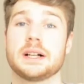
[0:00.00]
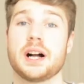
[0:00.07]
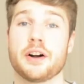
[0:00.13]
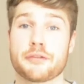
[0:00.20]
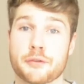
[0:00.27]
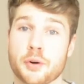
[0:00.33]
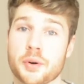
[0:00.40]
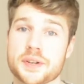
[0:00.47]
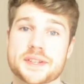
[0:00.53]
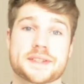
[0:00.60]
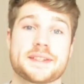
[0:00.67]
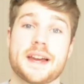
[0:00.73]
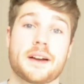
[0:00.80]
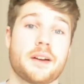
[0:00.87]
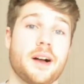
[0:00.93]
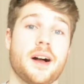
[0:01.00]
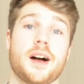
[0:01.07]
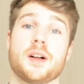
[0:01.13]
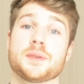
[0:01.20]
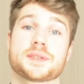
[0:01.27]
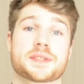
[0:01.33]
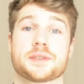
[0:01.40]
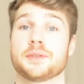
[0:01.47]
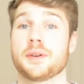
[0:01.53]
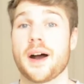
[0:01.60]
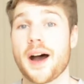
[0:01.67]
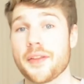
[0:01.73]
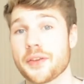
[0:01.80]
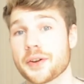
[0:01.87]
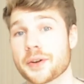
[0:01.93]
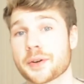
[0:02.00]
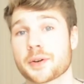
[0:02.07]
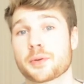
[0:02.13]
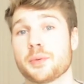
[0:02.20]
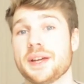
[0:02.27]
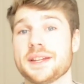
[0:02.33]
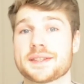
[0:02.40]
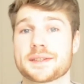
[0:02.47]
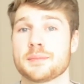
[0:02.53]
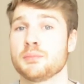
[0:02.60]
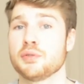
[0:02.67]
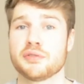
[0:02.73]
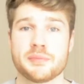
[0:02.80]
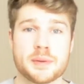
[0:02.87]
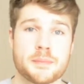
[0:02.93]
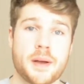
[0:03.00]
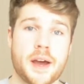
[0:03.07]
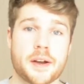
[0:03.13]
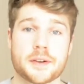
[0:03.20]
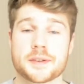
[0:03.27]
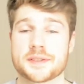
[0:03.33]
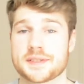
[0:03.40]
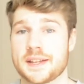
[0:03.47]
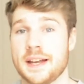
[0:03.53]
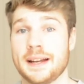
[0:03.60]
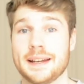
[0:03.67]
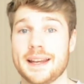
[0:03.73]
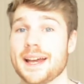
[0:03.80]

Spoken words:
Of course, there are also other great movement patterns and